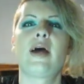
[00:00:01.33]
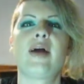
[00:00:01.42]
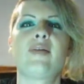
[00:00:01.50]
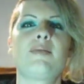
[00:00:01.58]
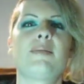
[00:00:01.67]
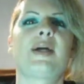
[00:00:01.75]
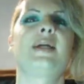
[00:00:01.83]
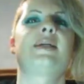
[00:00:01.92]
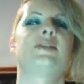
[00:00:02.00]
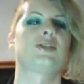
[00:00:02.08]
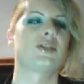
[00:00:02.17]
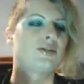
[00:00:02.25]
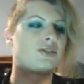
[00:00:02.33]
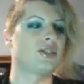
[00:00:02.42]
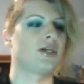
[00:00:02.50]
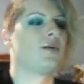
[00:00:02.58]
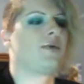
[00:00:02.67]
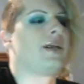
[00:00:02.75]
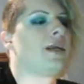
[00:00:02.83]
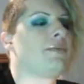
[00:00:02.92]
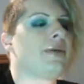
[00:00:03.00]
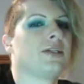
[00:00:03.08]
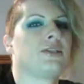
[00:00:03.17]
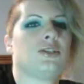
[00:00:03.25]
Hey everybody, it's JoJo, and
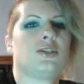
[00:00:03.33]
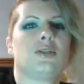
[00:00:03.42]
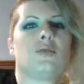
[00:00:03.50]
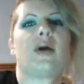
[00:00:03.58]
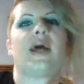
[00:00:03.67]
I'm here to do